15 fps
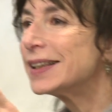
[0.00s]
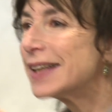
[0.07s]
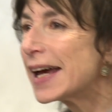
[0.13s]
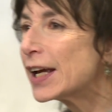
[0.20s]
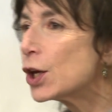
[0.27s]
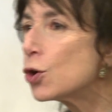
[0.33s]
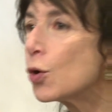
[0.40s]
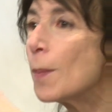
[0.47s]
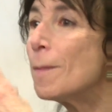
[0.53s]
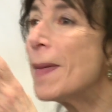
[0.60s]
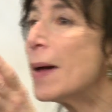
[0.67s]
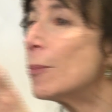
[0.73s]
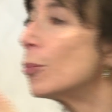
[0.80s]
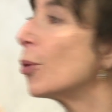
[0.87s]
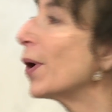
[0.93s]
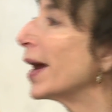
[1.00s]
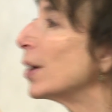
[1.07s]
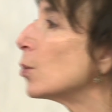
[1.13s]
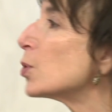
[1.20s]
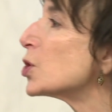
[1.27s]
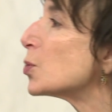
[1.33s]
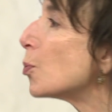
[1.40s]
Like your
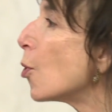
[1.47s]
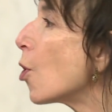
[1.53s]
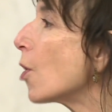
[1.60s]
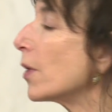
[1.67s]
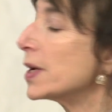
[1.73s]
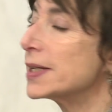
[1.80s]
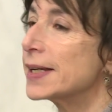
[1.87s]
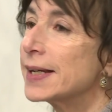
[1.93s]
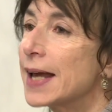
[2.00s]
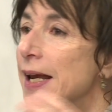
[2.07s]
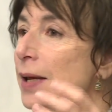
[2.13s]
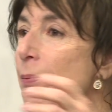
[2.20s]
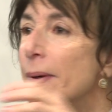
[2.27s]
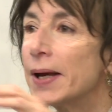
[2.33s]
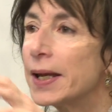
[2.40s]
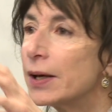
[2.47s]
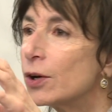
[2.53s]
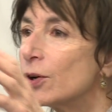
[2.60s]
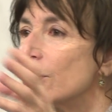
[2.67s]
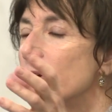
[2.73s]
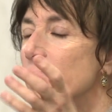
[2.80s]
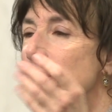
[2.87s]
membrane was porous, and anybody
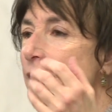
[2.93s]
could